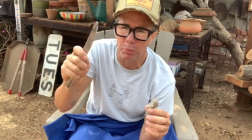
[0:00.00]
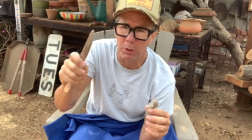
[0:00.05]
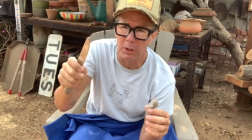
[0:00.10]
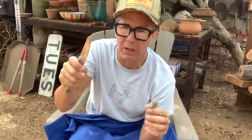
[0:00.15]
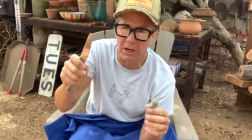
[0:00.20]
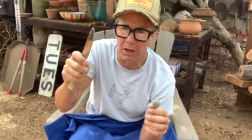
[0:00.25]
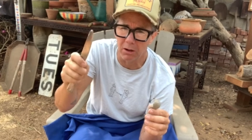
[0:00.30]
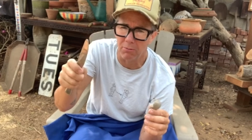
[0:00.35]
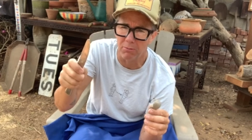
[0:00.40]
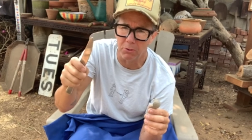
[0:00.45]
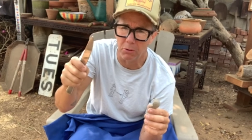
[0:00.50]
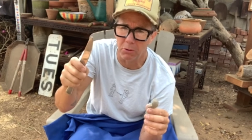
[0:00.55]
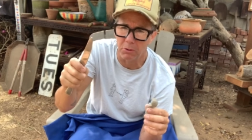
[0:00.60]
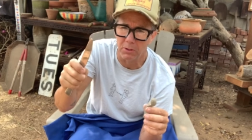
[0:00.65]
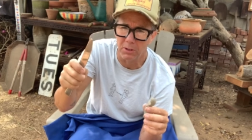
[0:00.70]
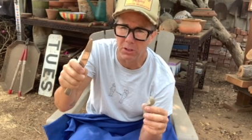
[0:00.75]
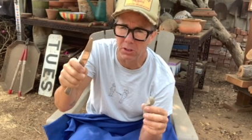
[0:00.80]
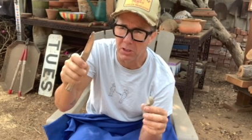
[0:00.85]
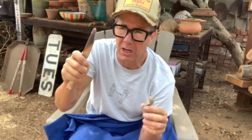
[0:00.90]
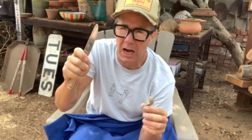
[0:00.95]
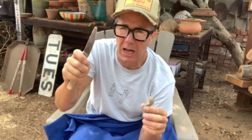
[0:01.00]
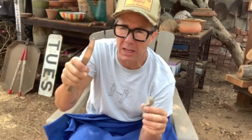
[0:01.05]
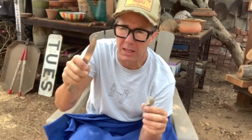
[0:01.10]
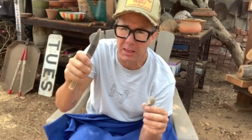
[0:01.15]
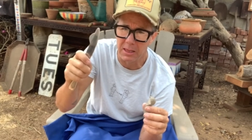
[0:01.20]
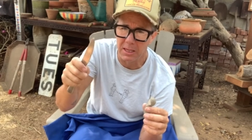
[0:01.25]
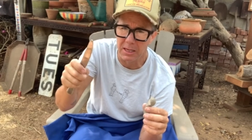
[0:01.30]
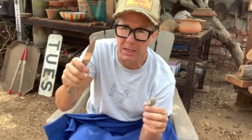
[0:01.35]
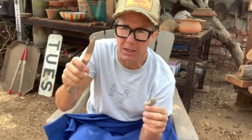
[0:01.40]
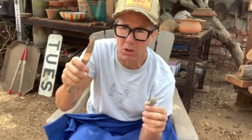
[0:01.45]
careful. You gotta
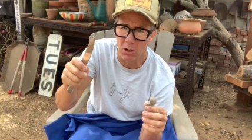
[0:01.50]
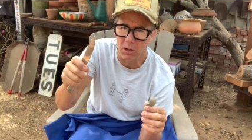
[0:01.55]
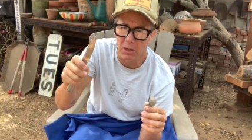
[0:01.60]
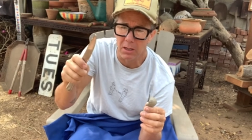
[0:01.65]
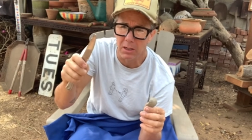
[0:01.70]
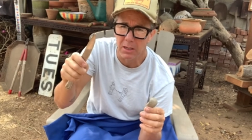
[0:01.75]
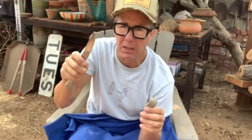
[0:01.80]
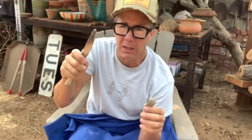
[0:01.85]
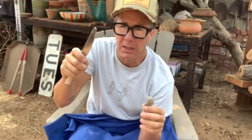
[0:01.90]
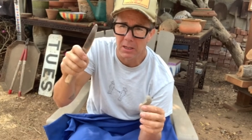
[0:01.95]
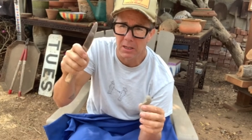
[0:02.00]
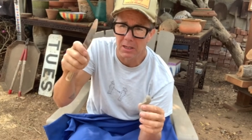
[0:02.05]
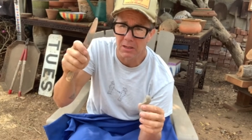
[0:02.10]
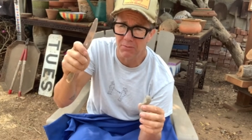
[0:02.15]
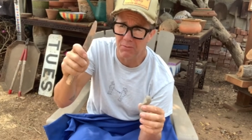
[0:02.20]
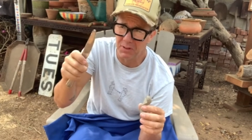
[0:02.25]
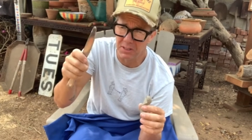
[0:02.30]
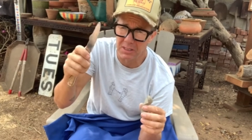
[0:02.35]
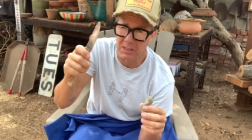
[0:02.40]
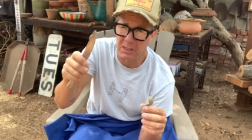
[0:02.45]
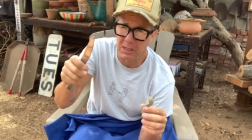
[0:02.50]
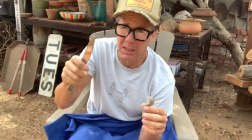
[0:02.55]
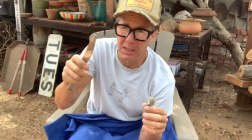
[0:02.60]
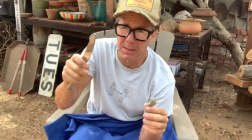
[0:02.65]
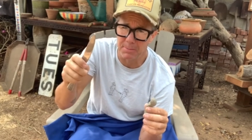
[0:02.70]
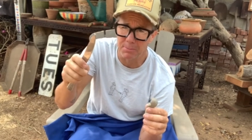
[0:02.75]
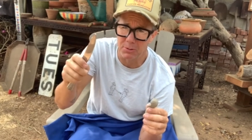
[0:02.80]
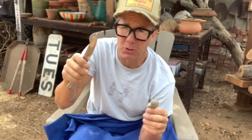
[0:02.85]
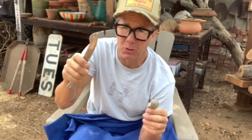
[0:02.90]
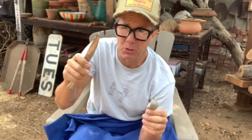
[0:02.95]
think, if it
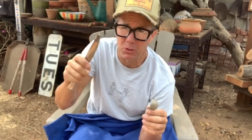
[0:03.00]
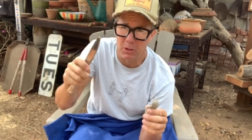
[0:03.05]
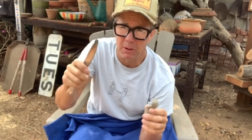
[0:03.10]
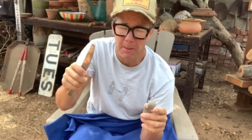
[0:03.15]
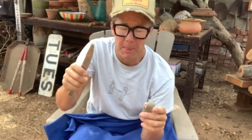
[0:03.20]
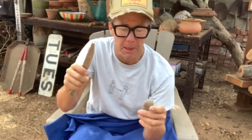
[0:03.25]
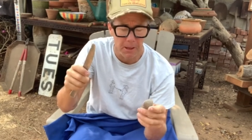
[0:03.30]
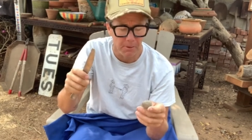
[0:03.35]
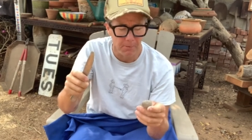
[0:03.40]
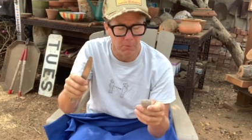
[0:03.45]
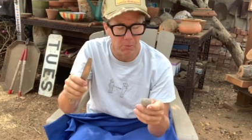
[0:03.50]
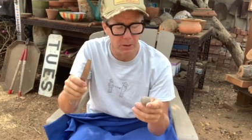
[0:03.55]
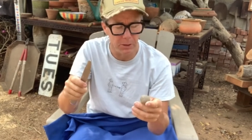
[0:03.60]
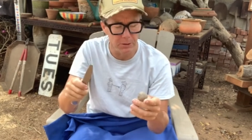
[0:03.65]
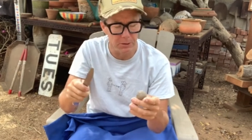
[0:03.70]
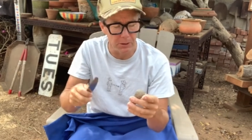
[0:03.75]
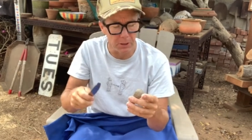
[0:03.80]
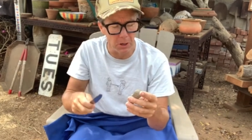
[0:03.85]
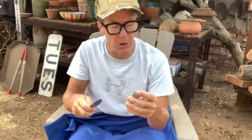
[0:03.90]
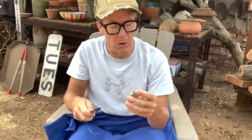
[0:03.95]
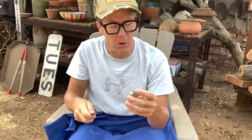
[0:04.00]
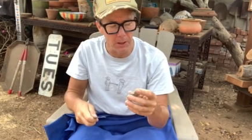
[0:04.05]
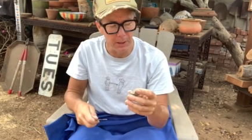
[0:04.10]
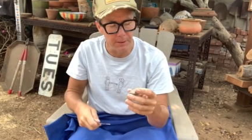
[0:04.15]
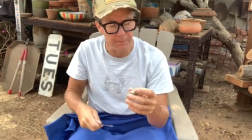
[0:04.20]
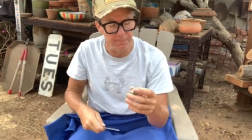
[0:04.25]
slips, where's it going?